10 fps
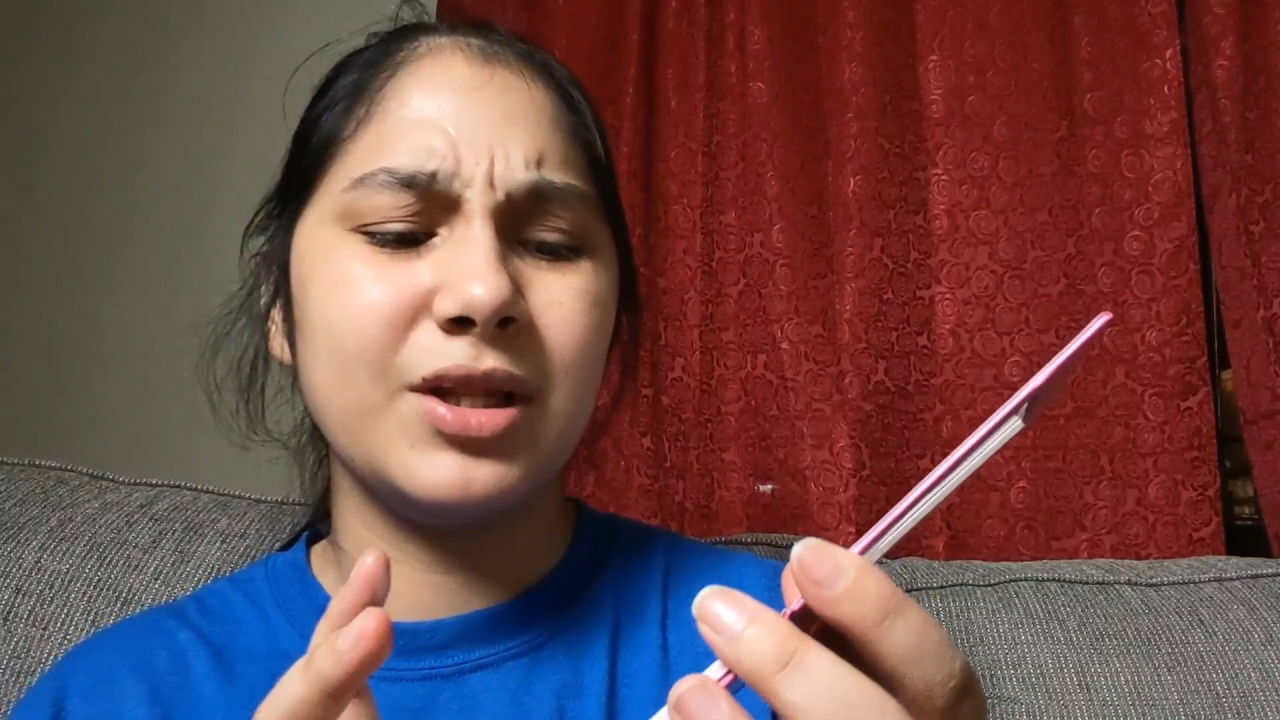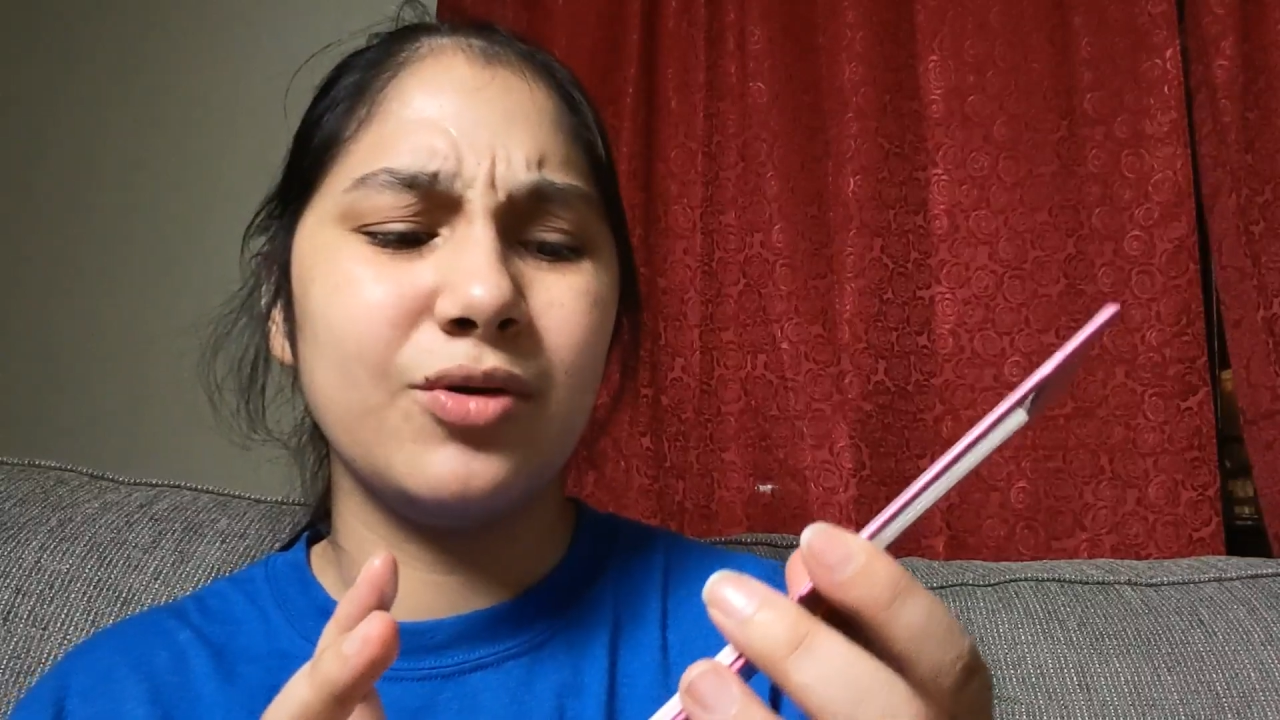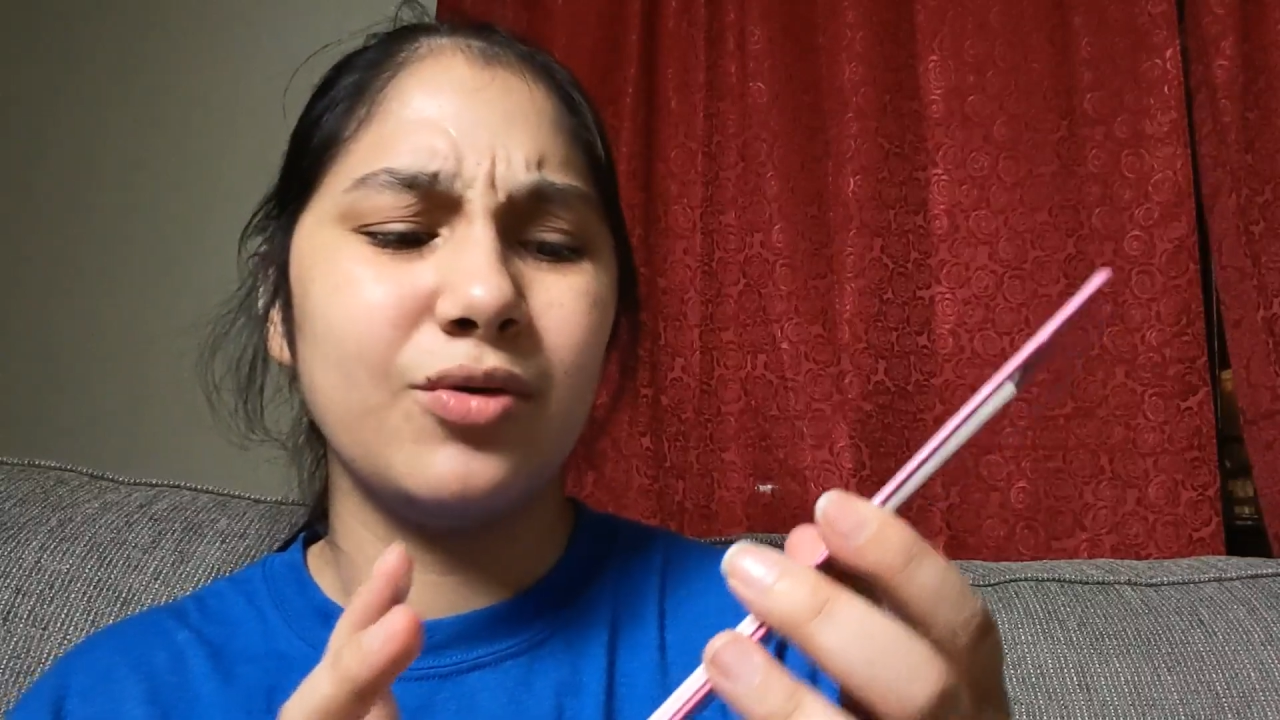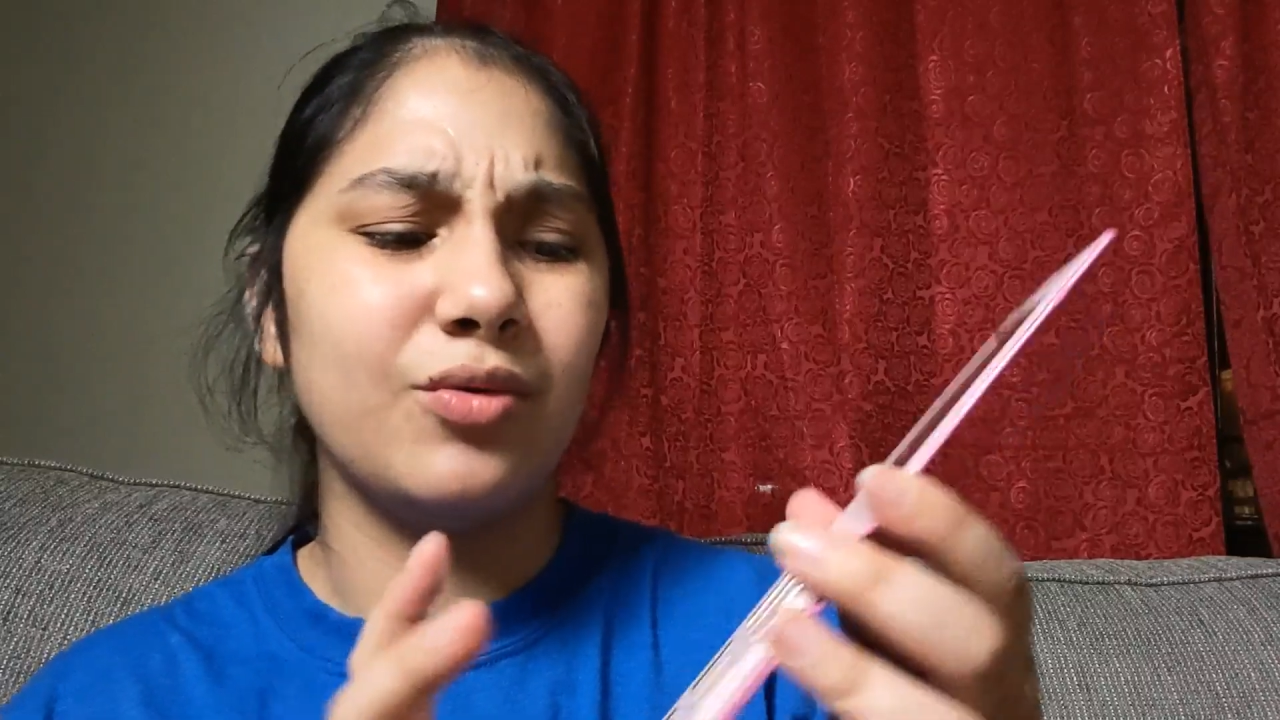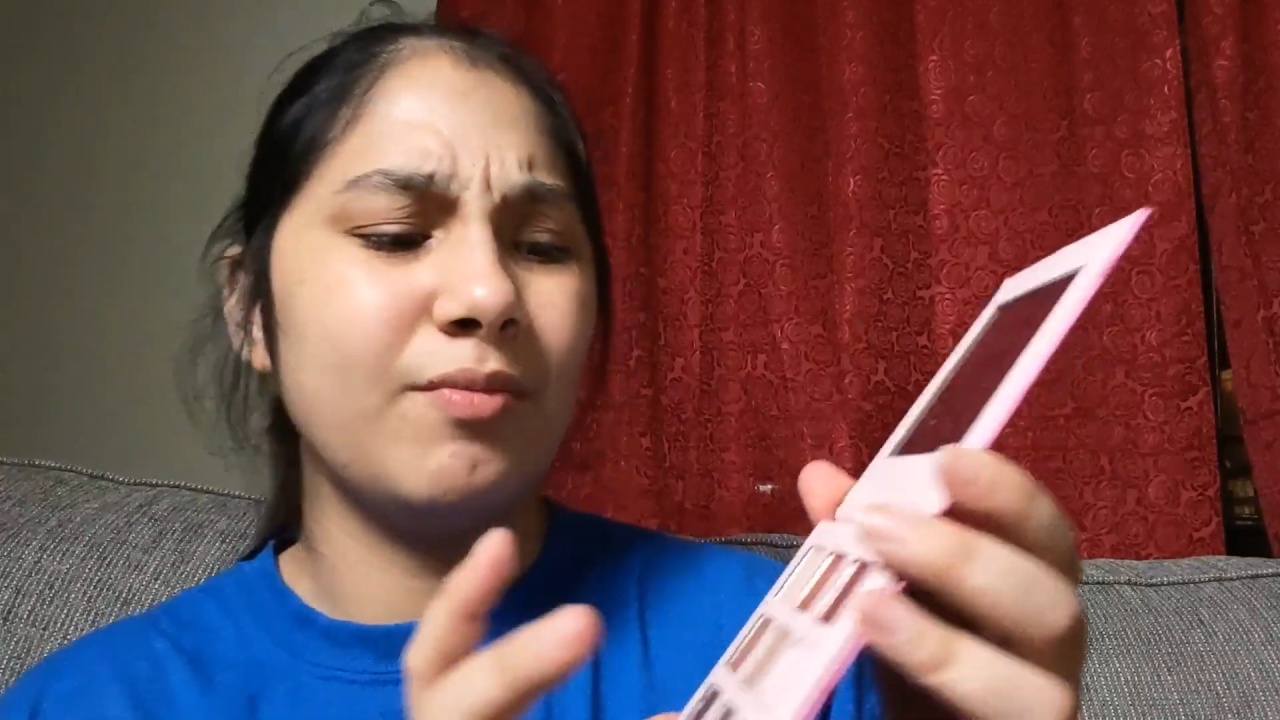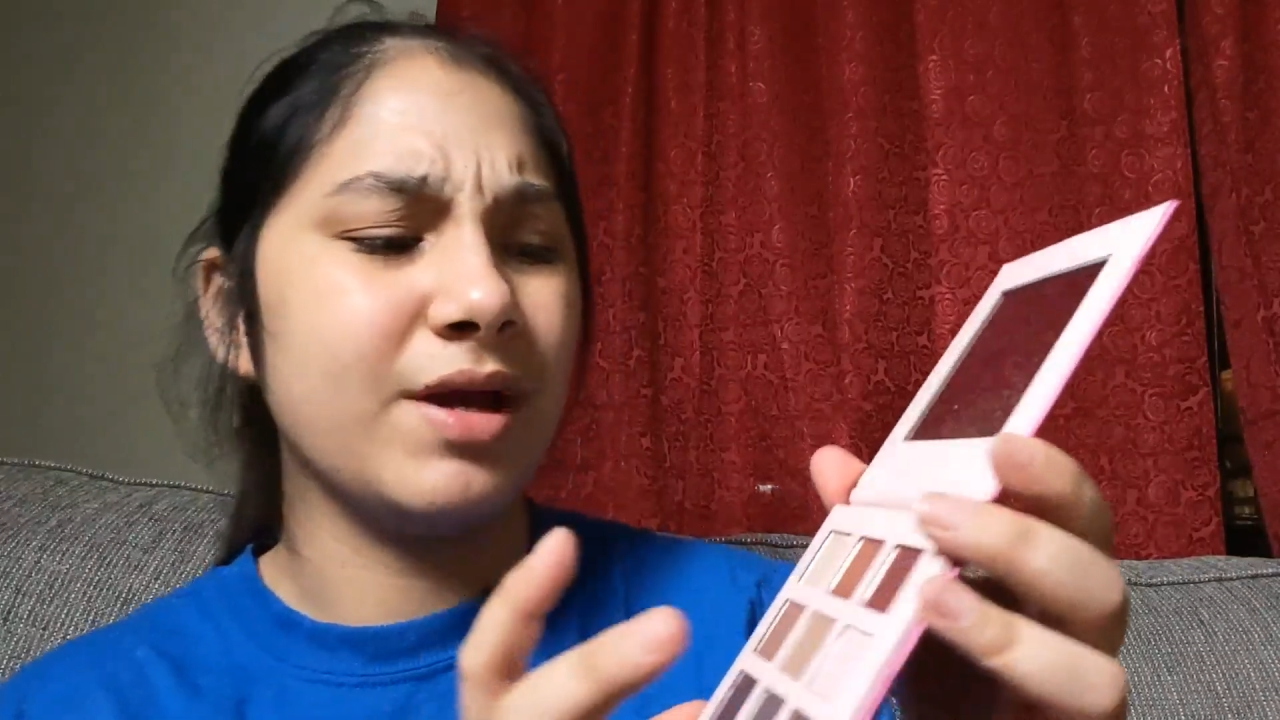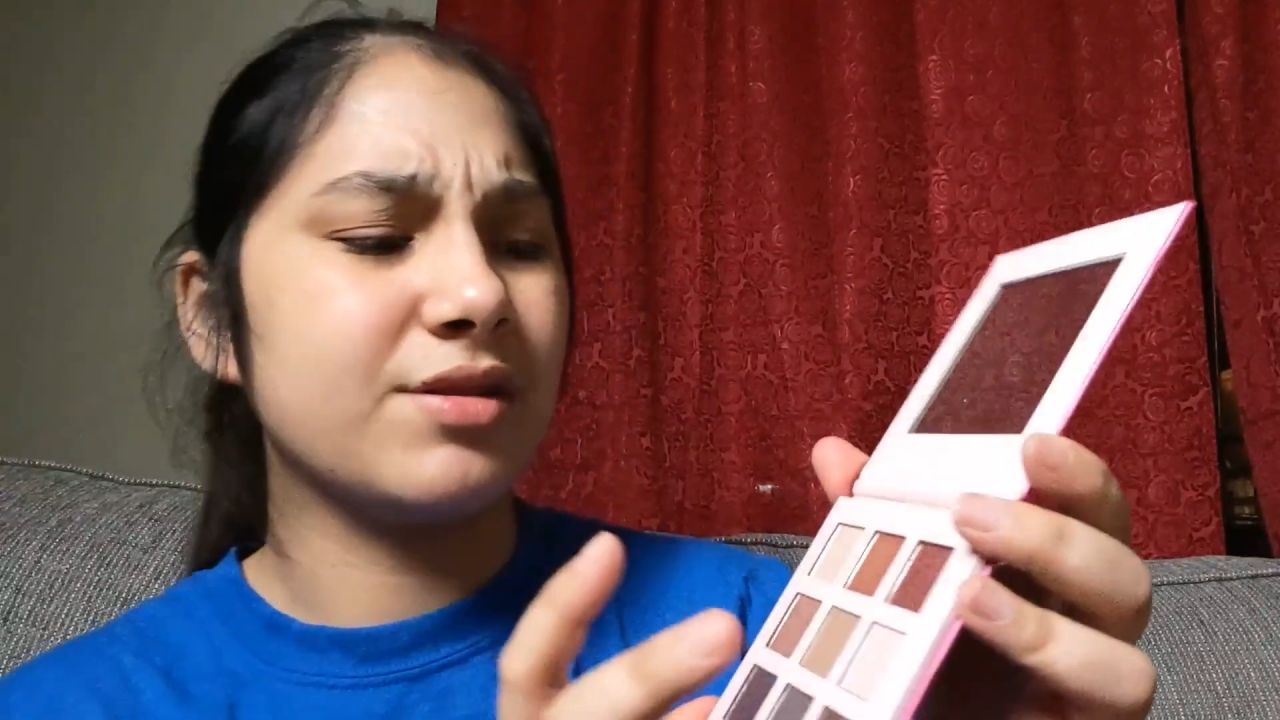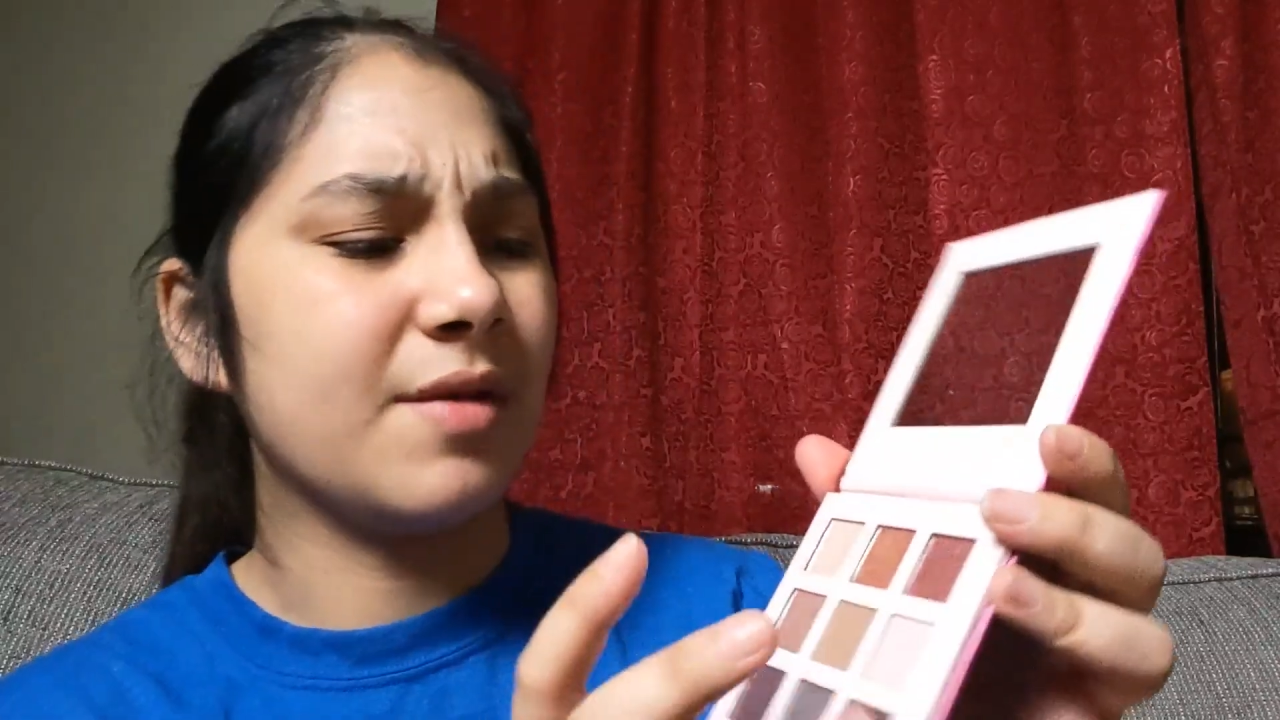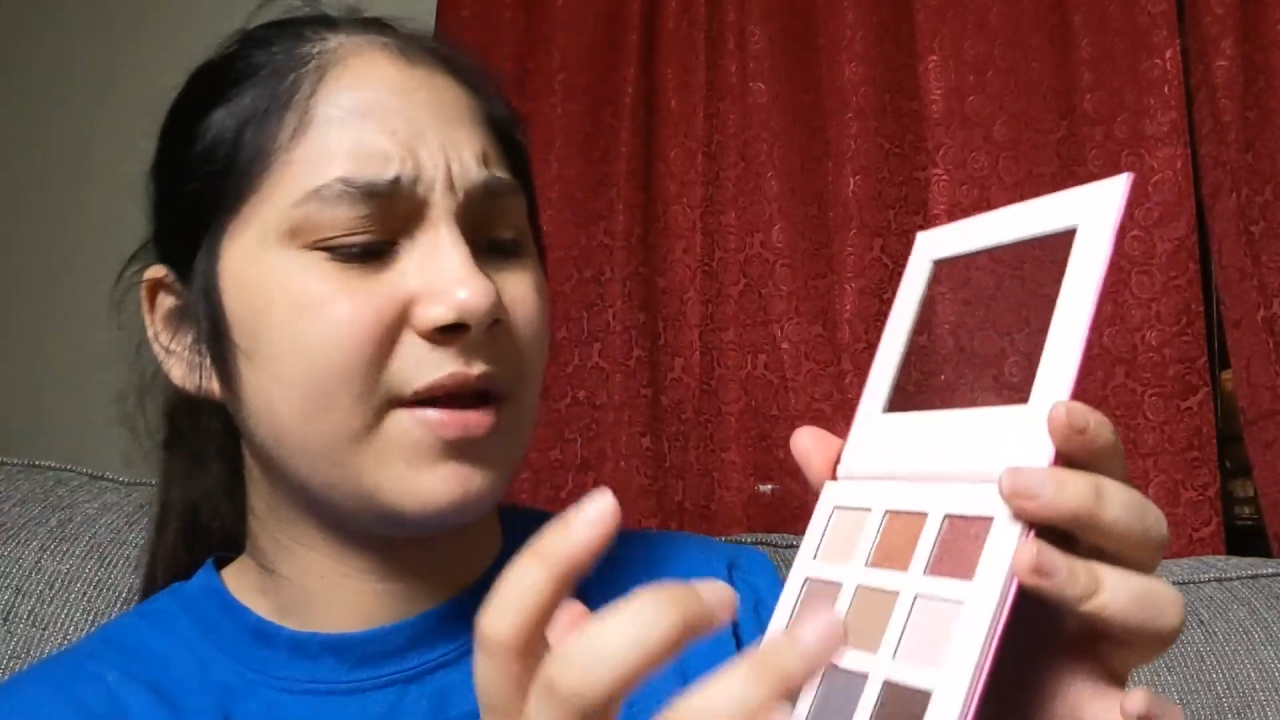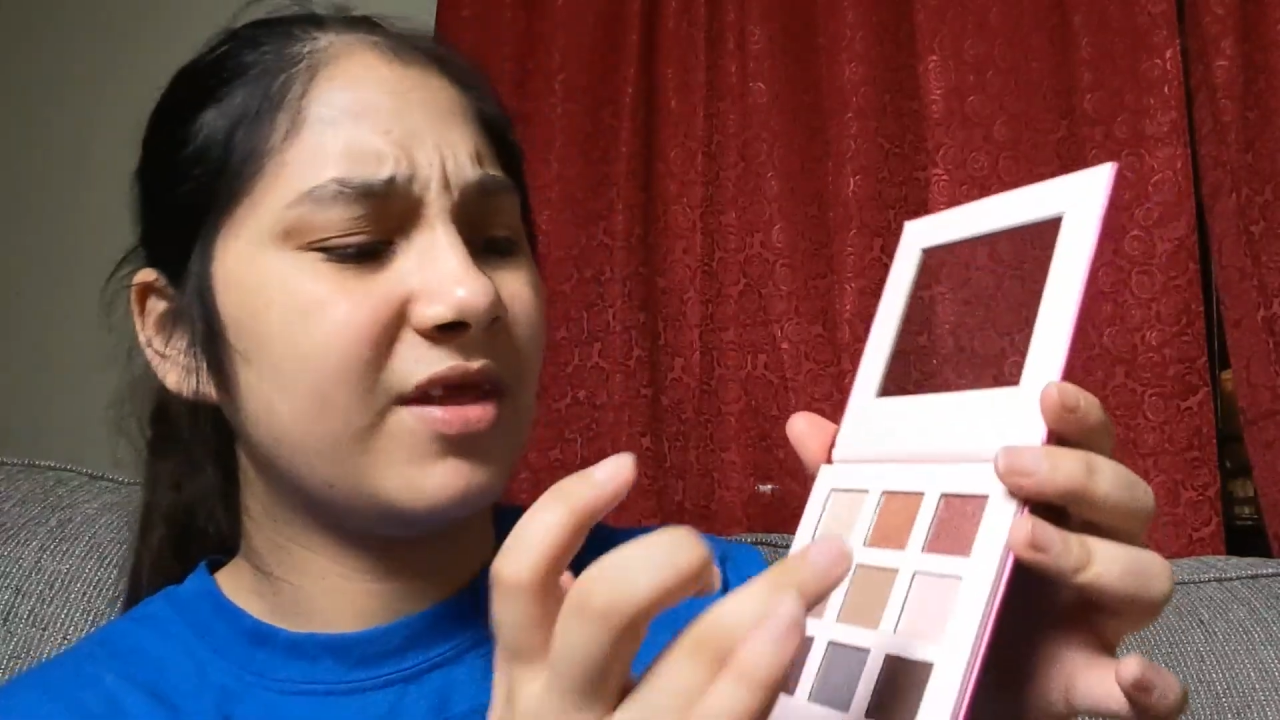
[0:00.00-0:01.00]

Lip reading: little mixed up.